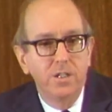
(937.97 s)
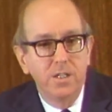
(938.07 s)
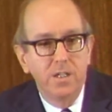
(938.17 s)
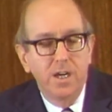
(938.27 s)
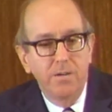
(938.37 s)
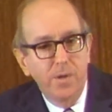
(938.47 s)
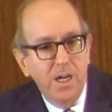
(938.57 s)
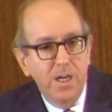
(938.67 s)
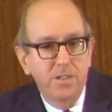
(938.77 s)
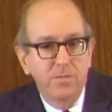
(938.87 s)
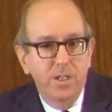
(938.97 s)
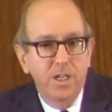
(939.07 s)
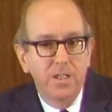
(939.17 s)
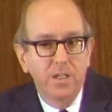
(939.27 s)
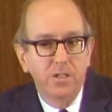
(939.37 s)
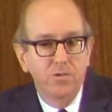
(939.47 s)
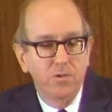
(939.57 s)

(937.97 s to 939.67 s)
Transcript: It's not possible, I think, to